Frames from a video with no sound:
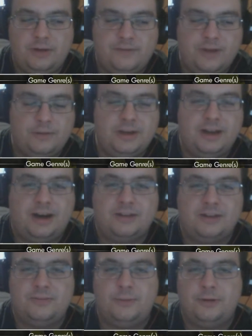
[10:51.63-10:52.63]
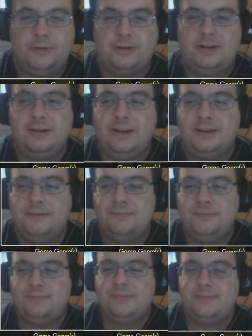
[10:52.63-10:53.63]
very, very large vertically.